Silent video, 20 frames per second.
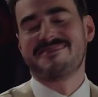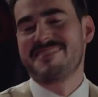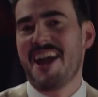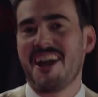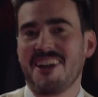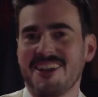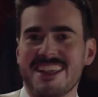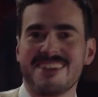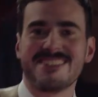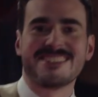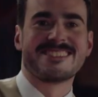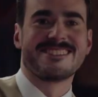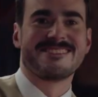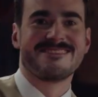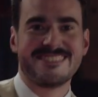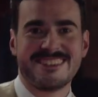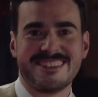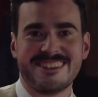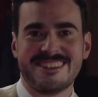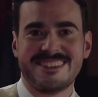No, it is.
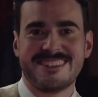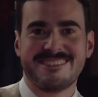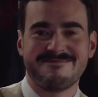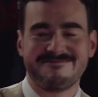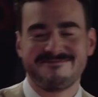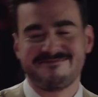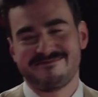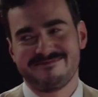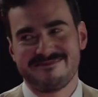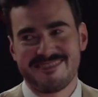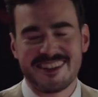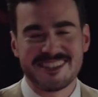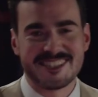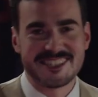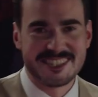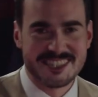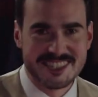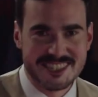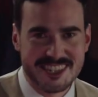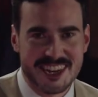It's
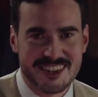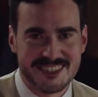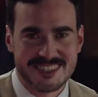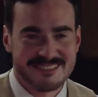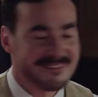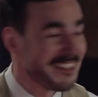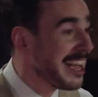just a joke.